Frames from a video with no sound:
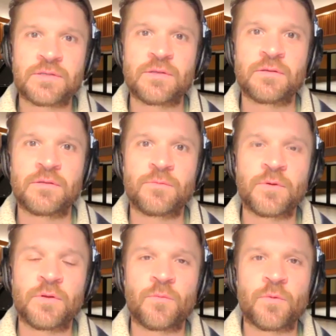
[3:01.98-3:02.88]
the
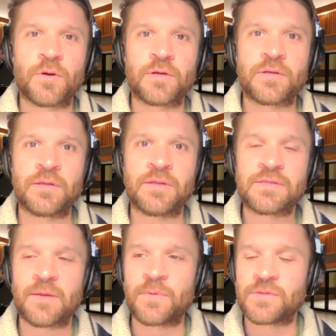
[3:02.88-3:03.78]
root of the word in
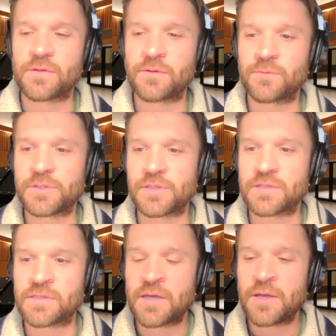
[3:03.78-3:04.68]
this episode, which
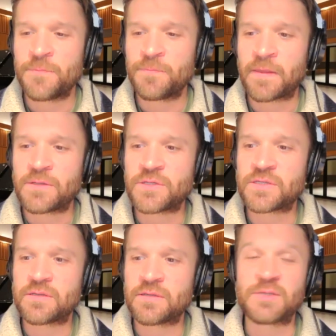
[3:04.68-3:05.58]
is
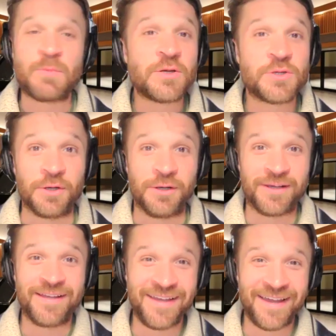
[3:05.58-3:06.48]
just
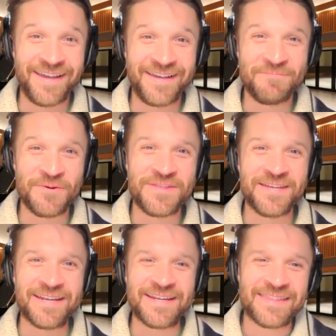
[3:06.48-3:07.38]
special. More
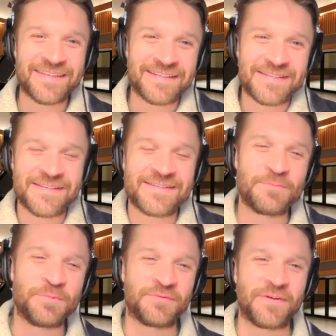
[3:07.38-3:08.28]
than anything, to
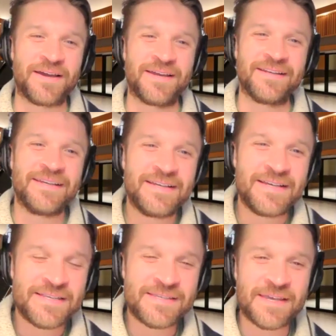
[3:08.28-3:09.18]
simplify it,
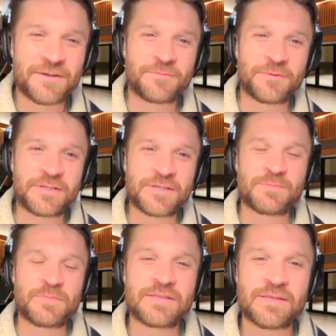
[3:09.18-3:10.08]
sacred really
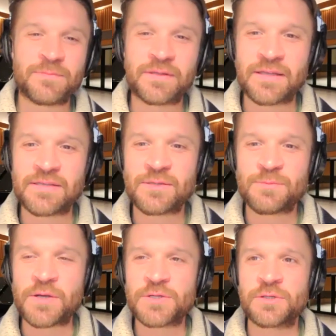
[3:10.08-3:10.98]
just means something that's
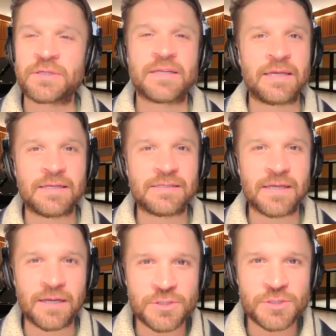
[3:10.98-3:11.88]
special and
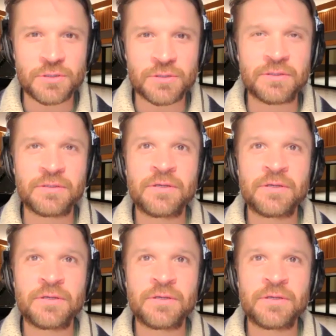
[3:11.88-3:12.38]
intentional,